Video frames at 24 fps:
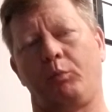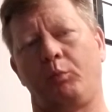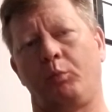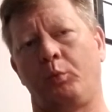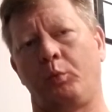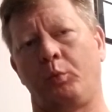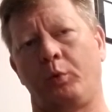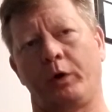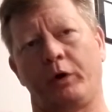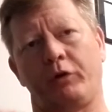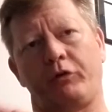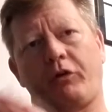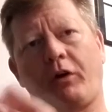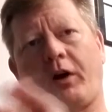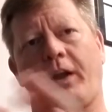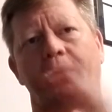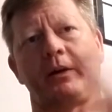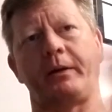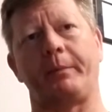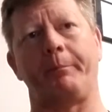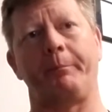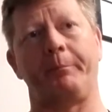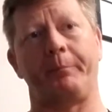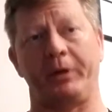we're
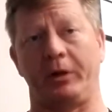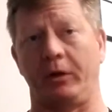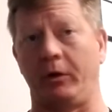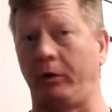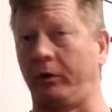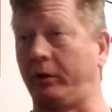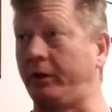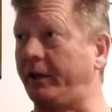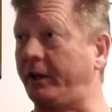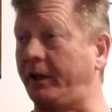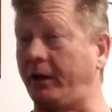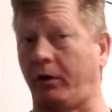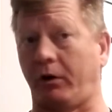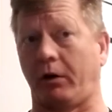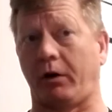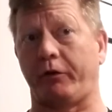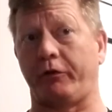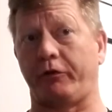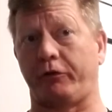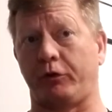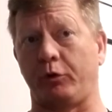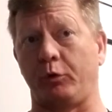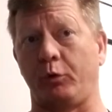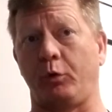trying to build here in our
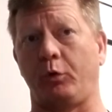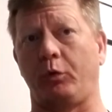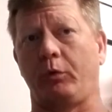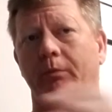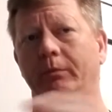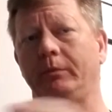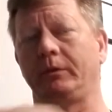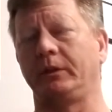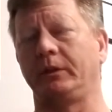school.